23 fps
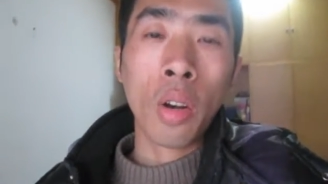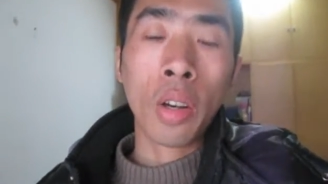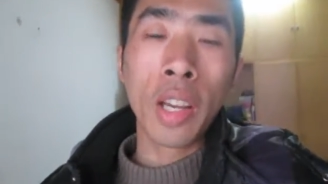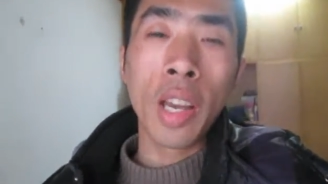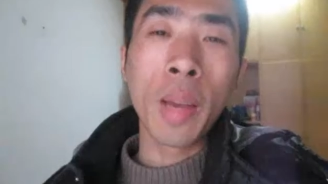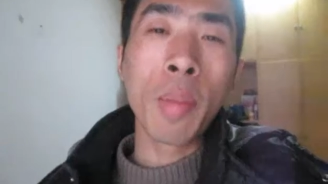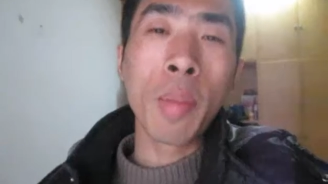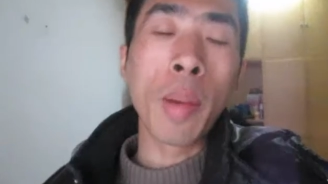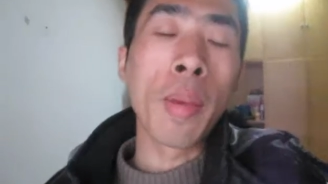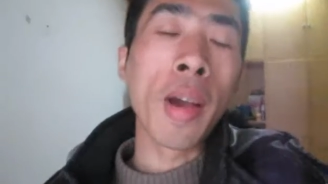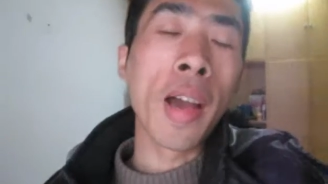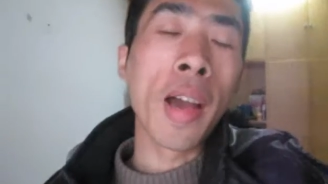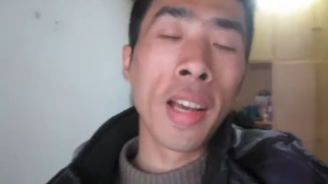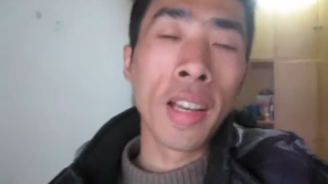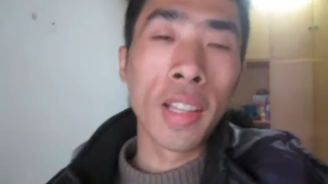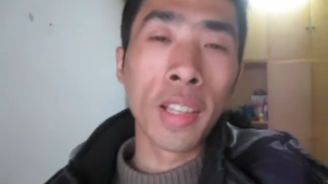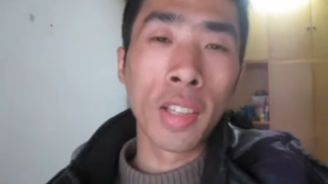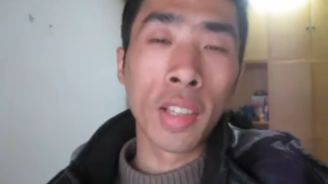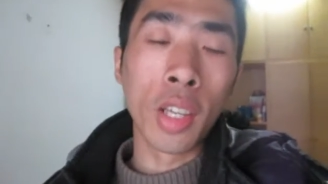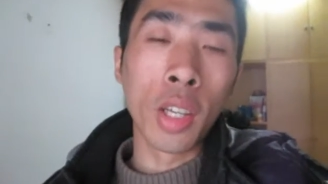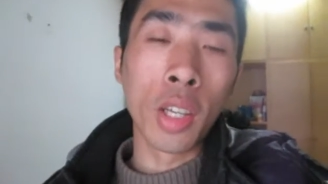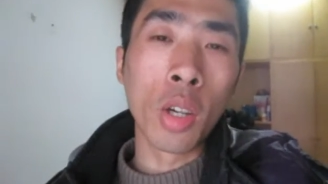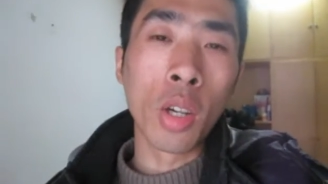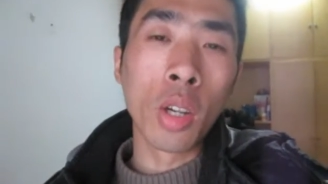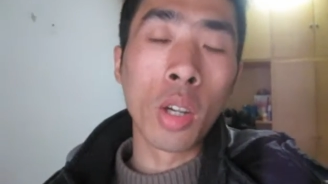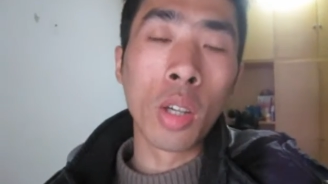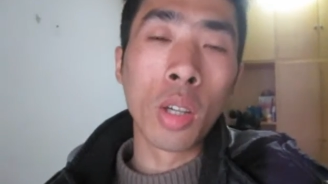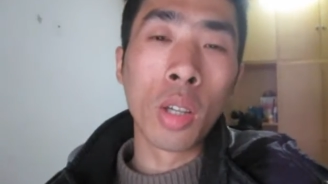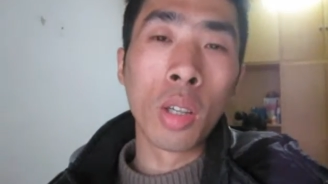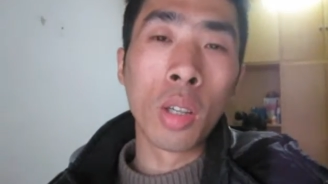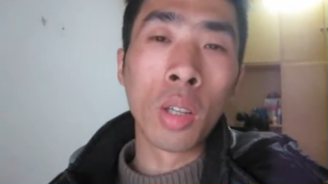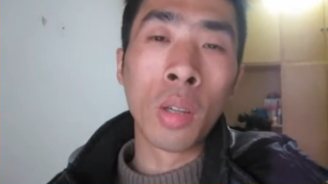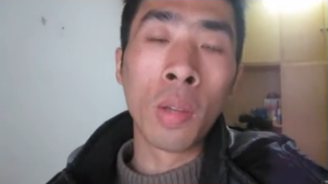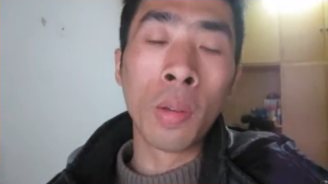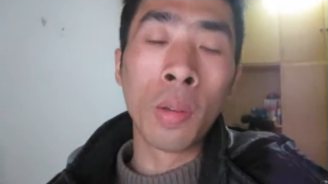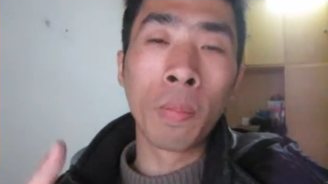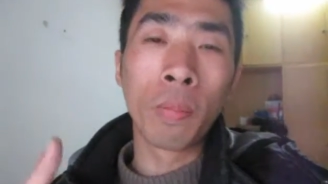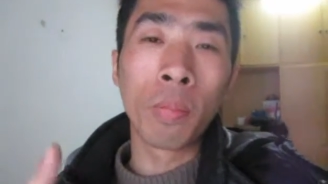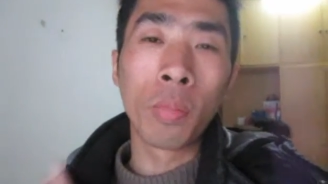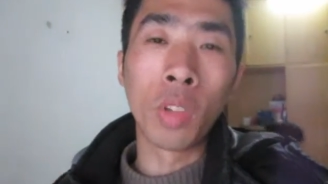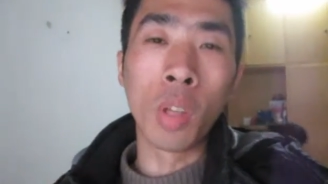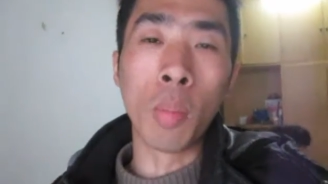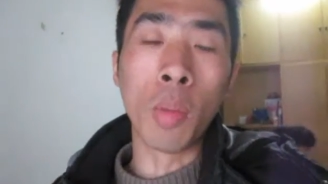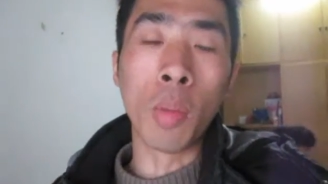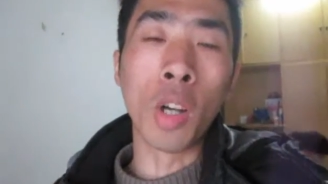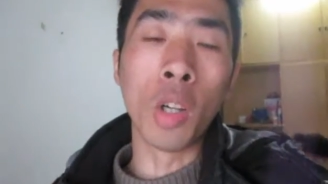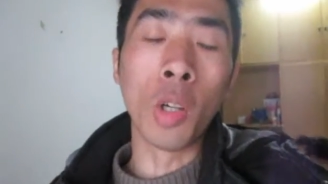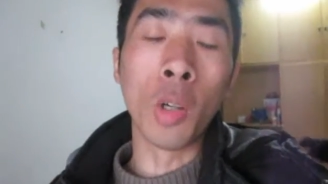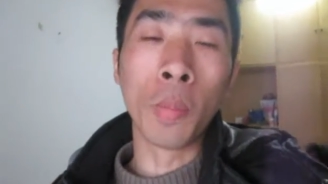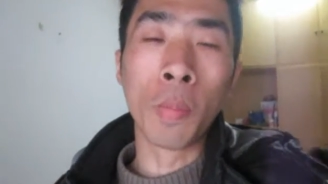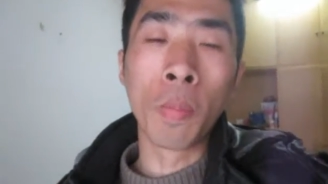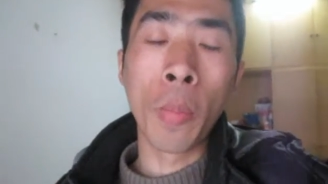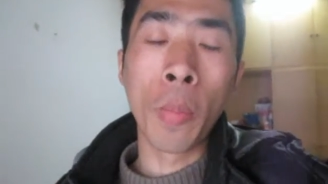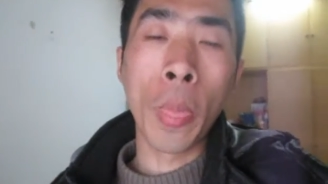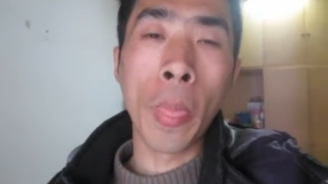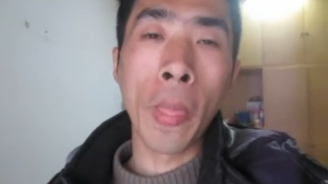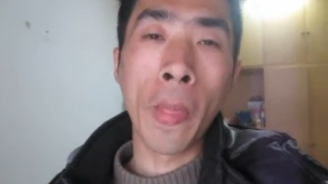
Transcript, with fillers: Okay, bye bye. See you tomorrow.